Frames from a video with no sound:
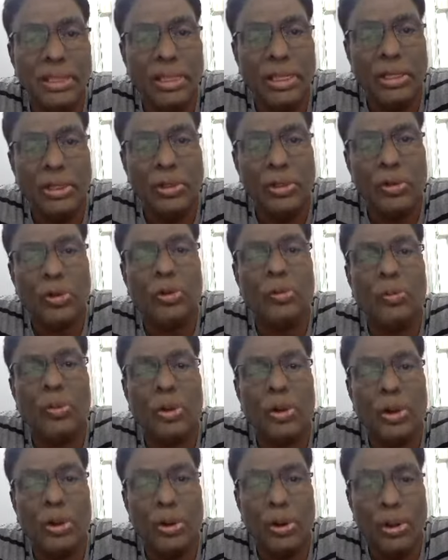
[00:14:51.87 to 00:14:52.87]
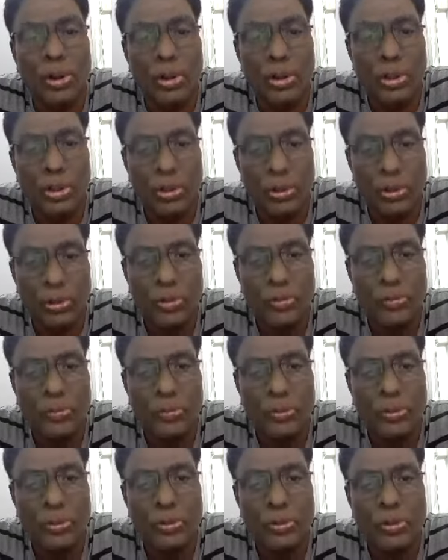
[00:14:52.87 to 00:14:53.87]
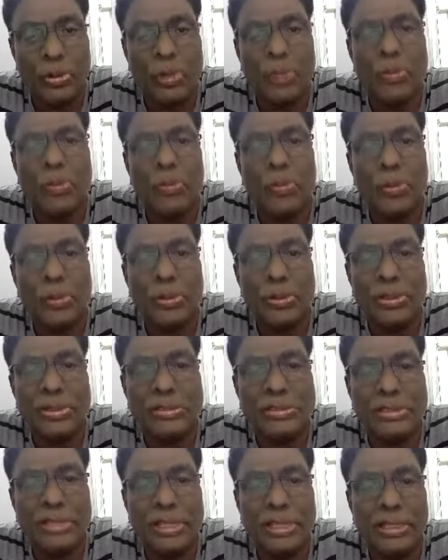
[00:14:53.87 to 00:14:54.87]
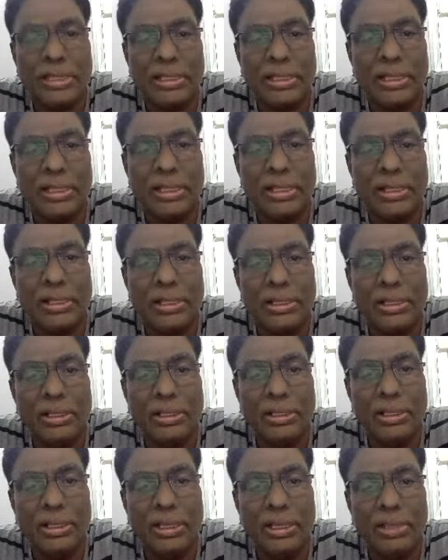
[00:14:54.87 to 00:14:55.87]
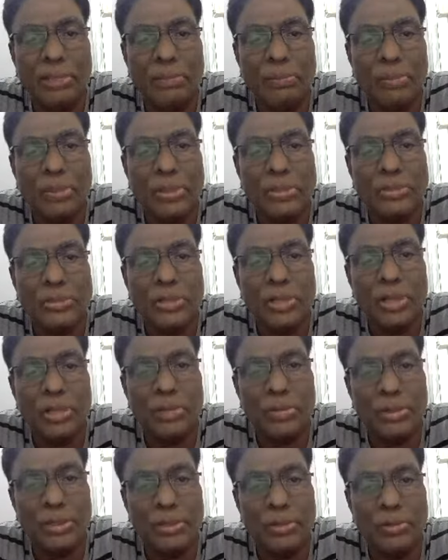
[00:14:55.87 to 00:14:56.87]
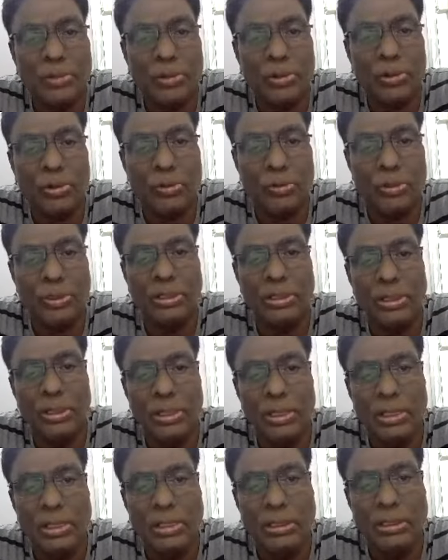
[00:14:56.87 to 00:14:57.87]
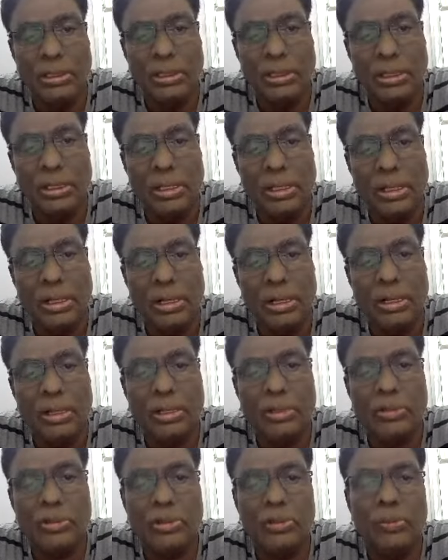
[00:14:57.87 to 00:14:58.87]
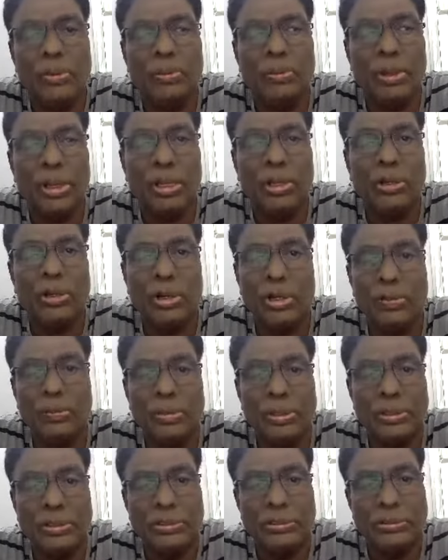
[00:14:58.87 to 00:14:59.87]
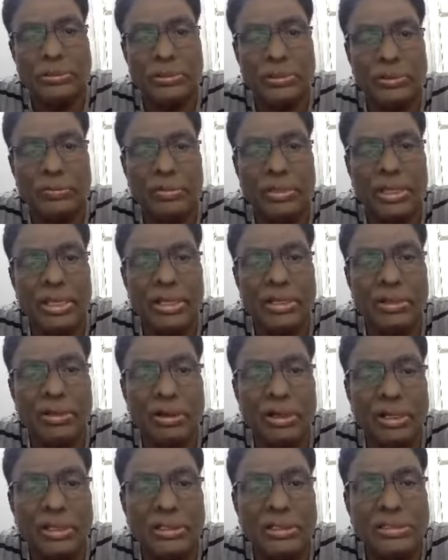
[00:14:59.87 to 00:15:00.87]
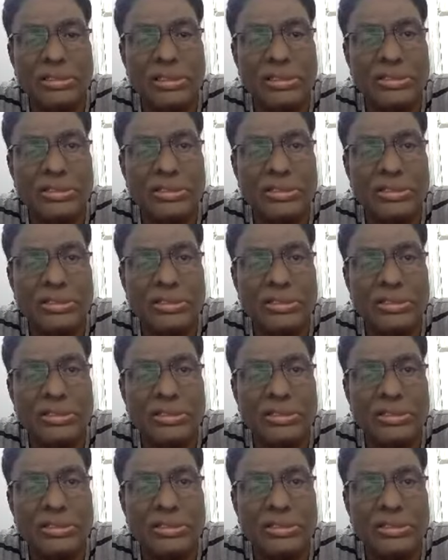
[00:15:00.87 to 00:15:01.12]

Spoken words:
chromo group, chromoproteins like heme plus globin, hemoglobin, or it could be myoglobin. So we can call this as